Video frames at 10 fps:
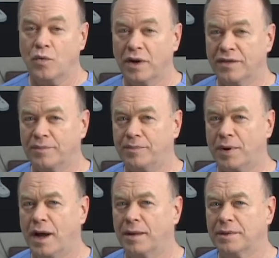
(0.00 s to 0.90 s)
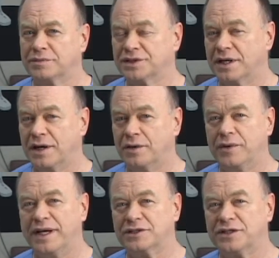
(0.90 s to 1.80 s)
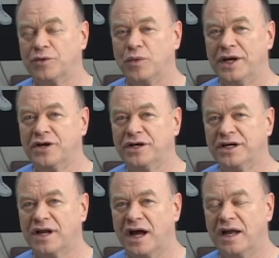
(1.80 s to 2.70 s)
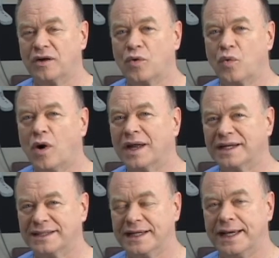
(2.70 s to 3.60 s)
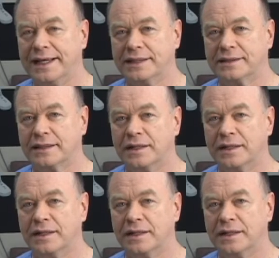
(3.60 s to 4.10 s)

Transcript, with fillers: One of the problems though is that we could not quantitate